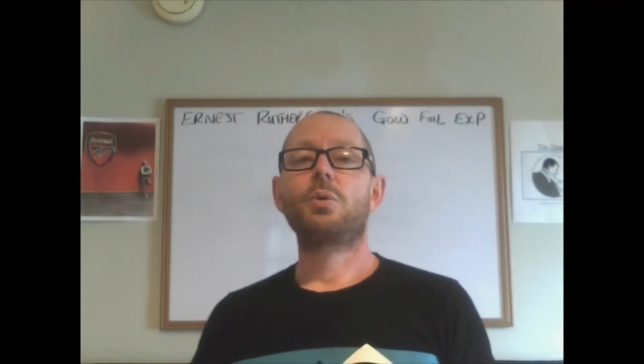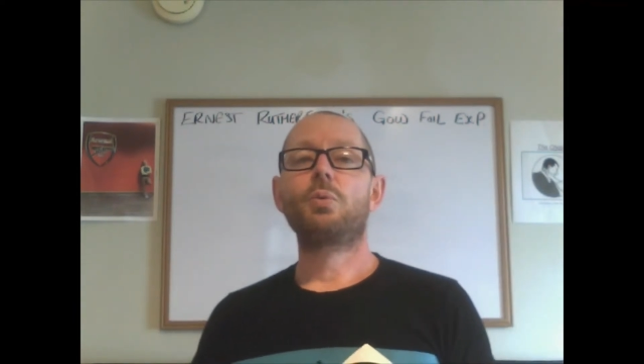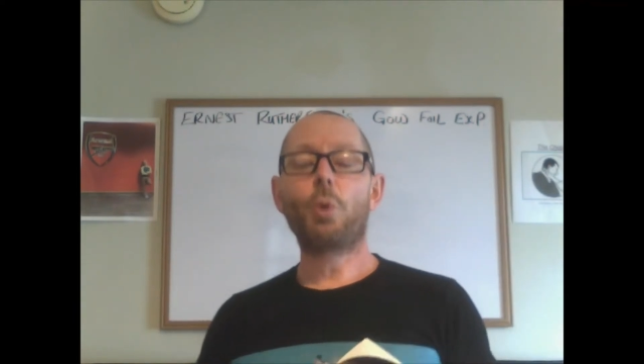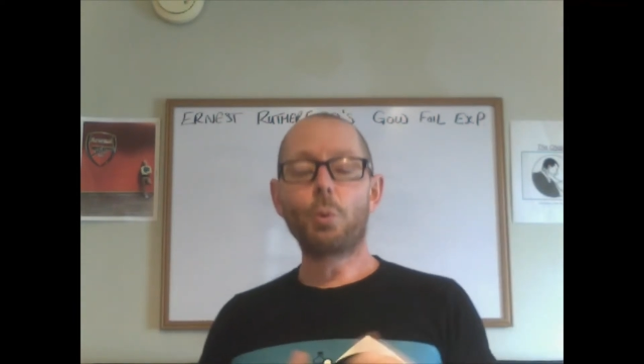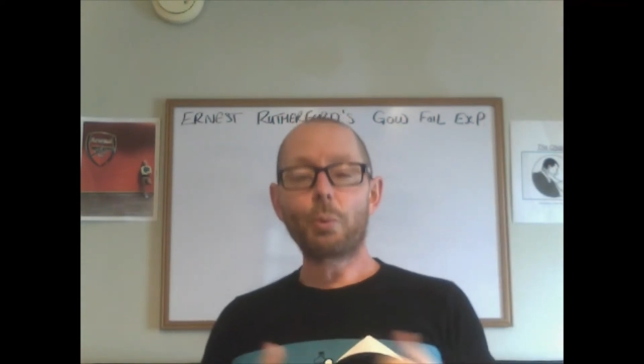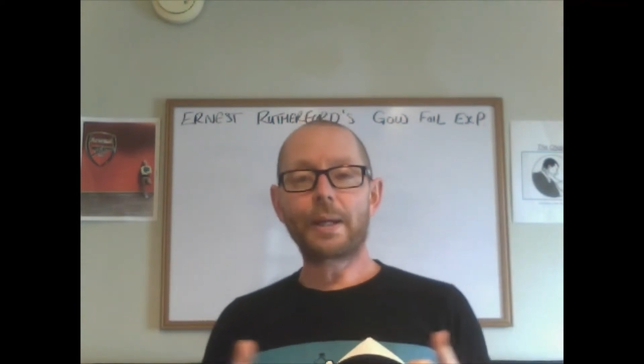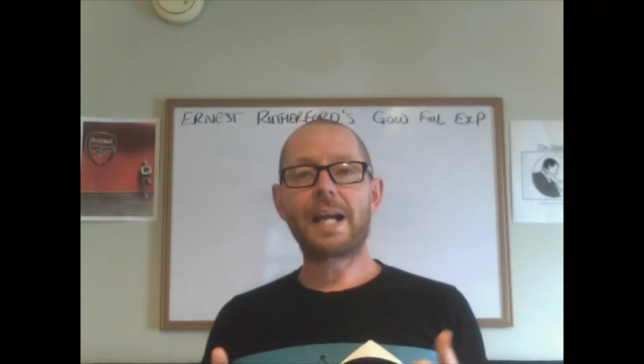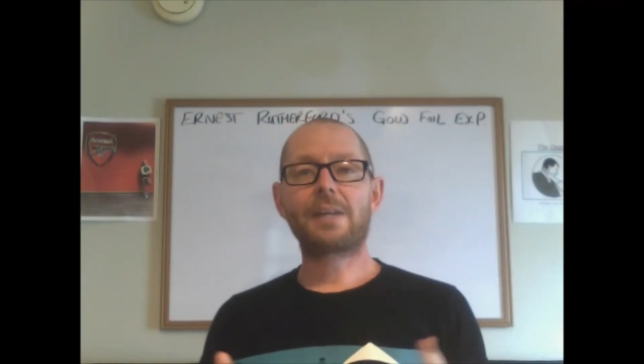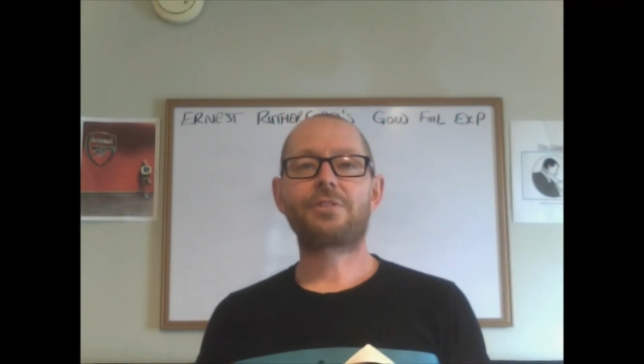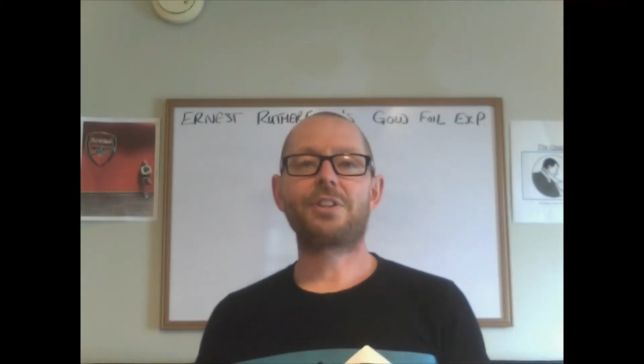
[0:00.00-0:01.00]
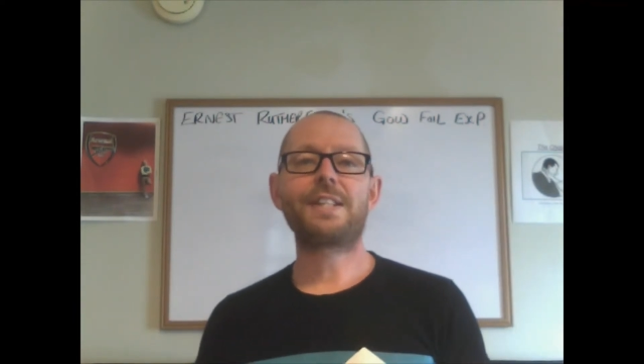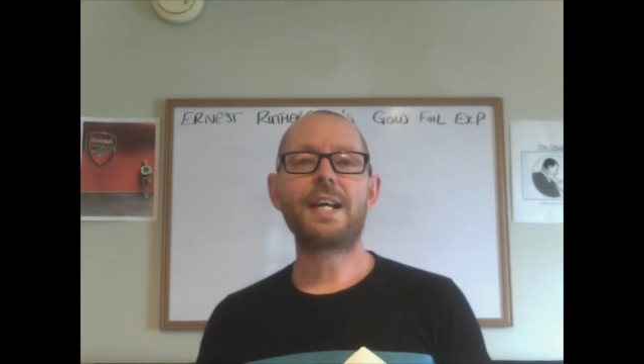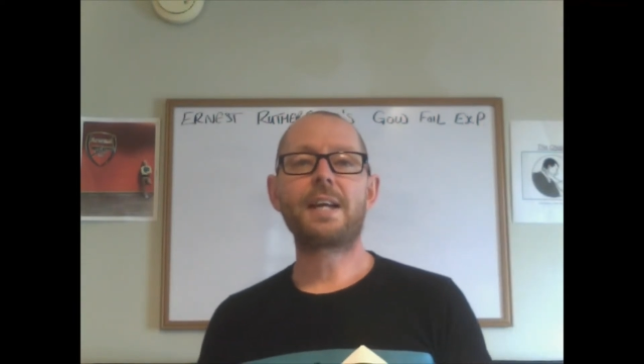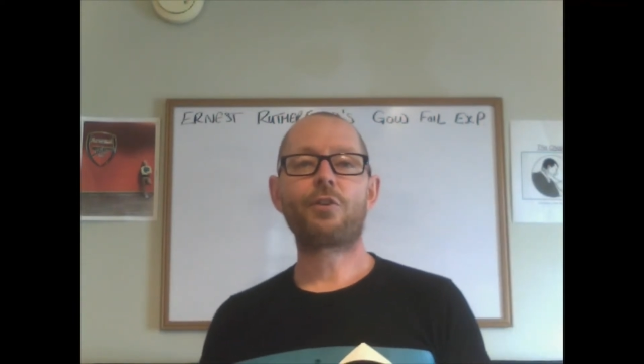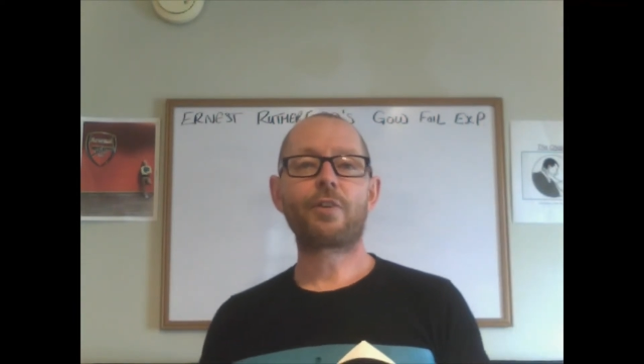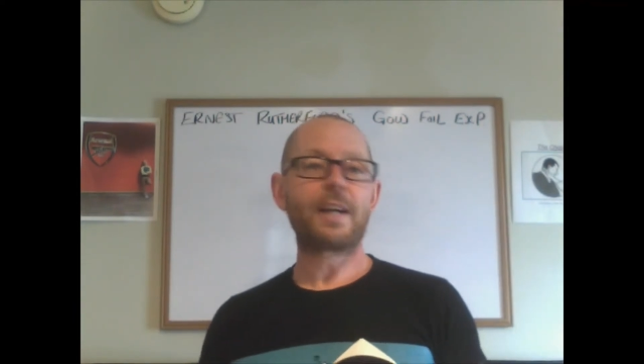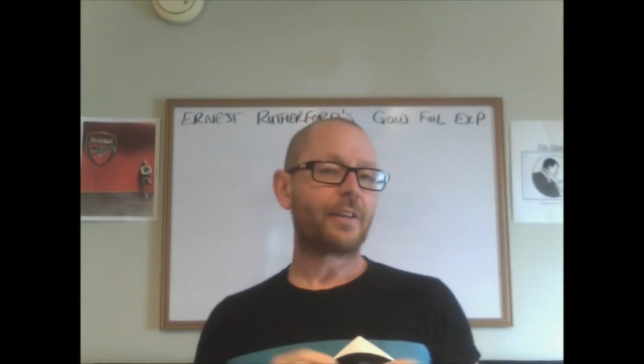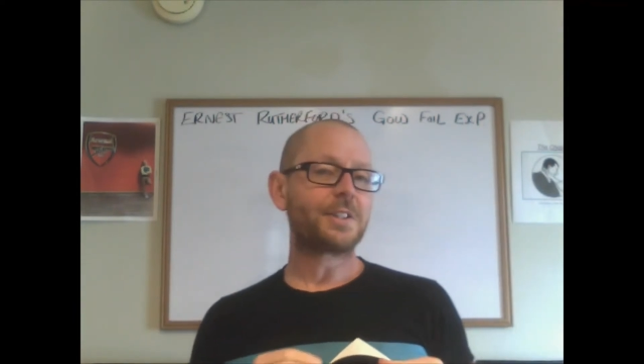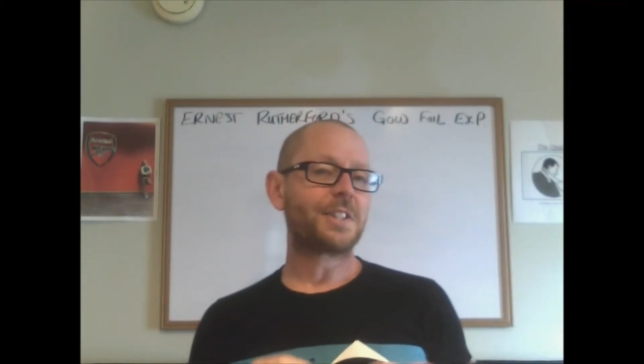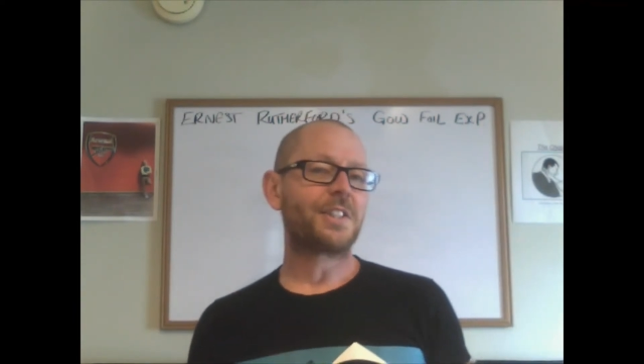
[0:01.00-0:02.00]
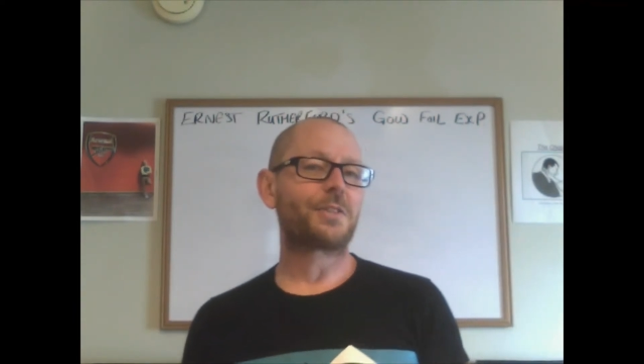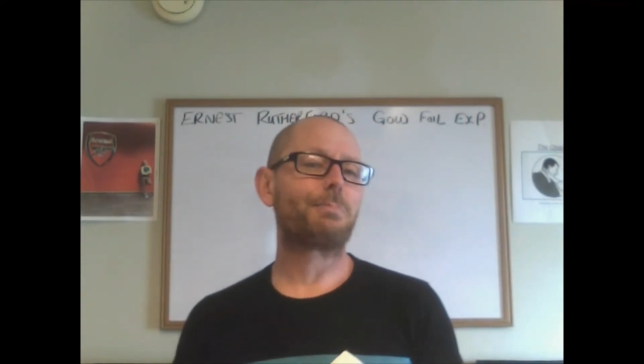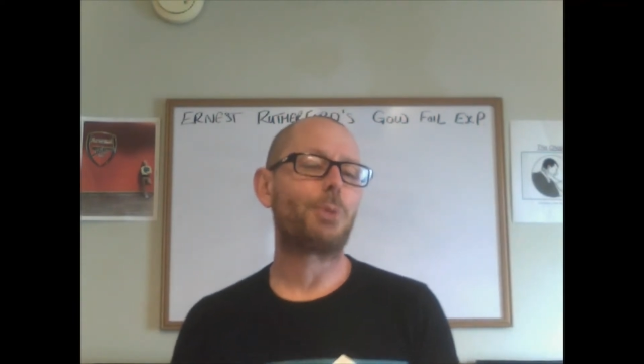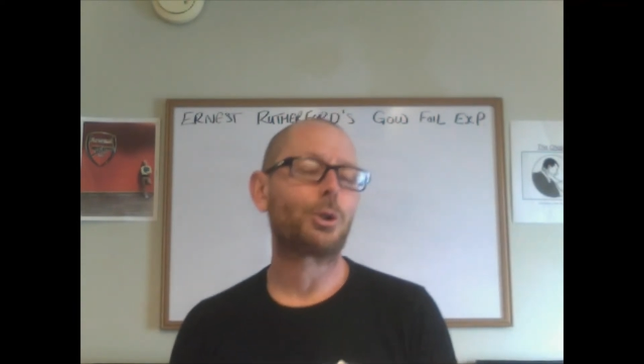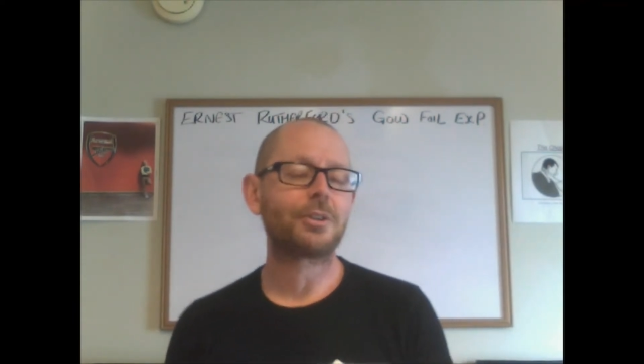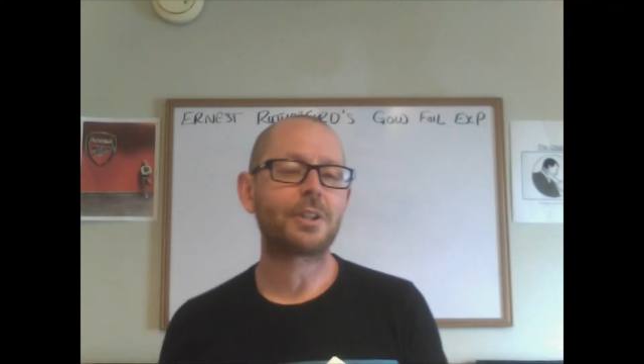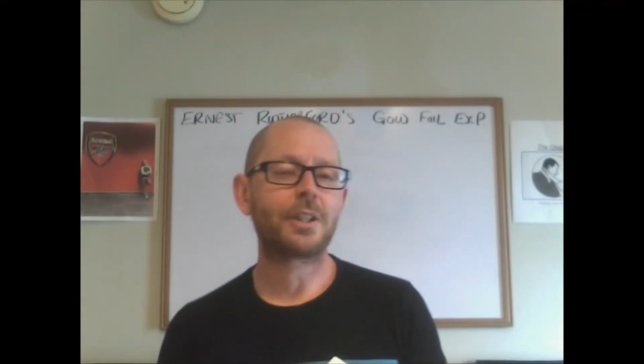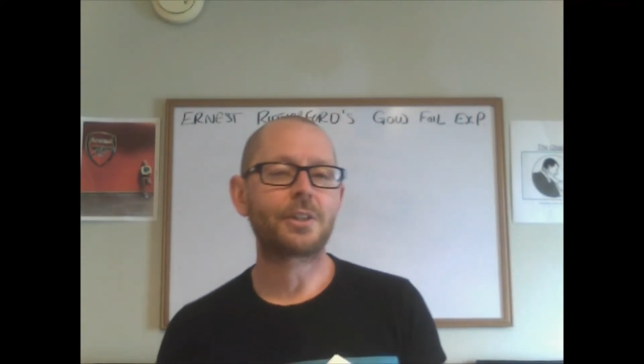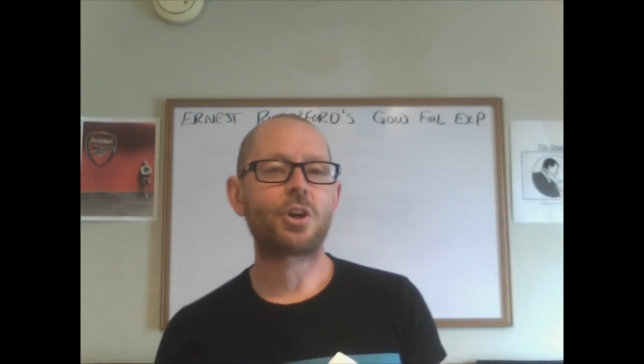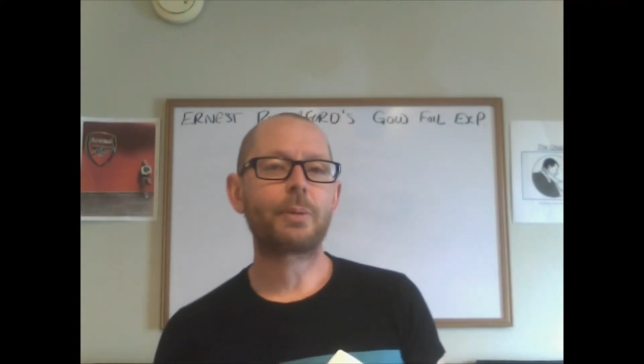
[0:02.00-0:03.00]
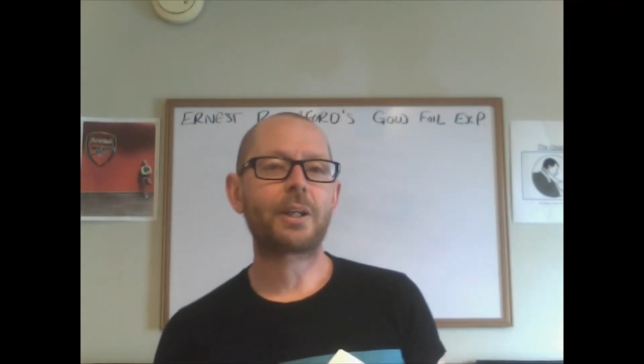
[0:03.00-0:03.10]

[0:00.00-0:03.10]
what we have today for our ideas of modern atomic